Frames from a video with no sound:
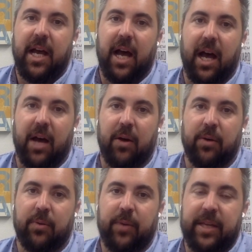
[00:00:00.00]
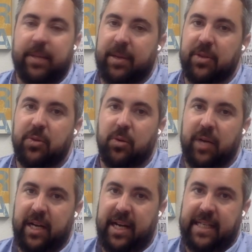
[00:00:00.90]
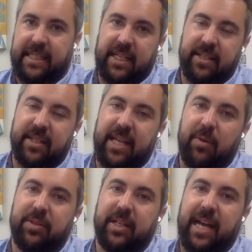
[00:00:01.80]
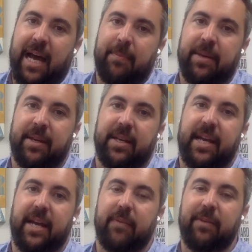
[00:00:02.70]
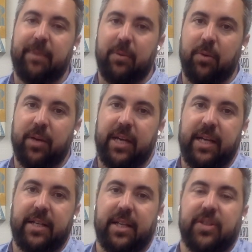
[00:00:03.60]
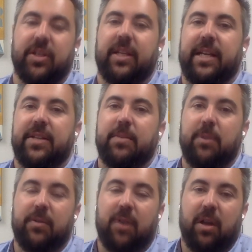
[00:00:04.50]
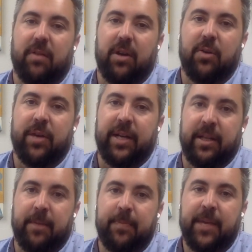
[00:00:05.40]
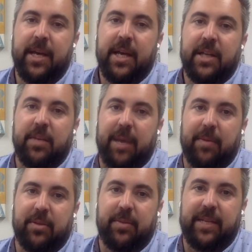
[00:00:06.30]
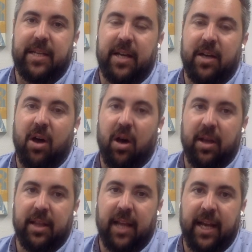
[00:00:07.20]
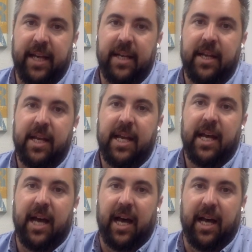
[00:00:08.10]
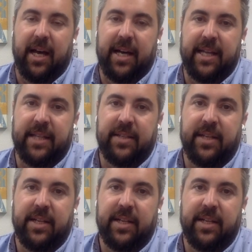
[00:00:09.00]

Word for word: Uh, we at the middle school kind of had a sense that that was going to happen, and we've been working diligently to move all of our curriculum to be able to be done online. Uh, and